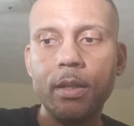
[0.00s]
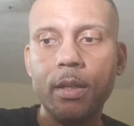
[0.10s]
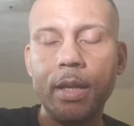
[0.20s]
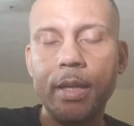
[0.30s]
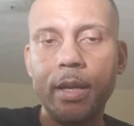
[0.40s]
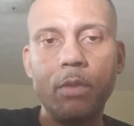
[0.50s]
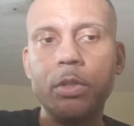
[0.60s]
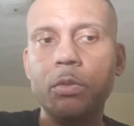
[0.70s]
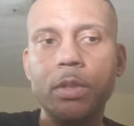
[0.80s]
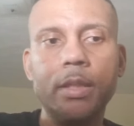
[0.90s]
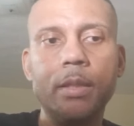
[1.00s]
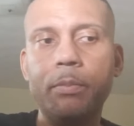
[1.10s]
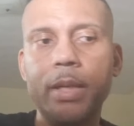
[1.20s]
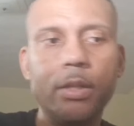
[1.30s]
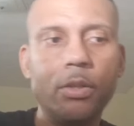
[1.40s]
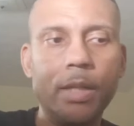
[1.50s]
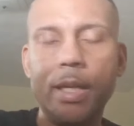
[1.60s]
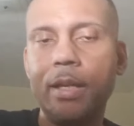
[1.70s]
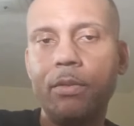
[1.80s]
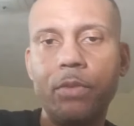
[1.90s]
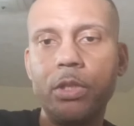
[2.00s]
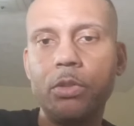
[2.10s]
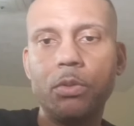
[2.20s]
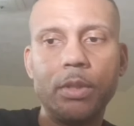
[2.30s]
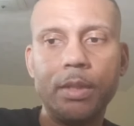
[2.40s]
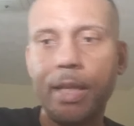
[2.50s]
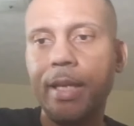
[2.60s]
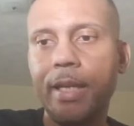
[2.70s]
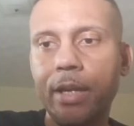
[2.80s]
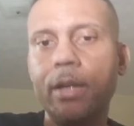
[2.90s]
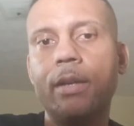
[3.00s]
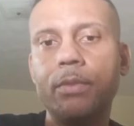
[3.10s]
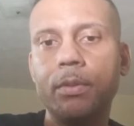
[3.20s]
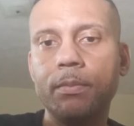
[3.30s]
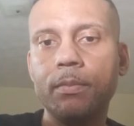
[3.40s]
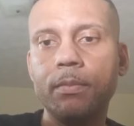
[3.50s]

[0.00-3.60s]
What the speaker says: and they always want to depend on that individual to take care of them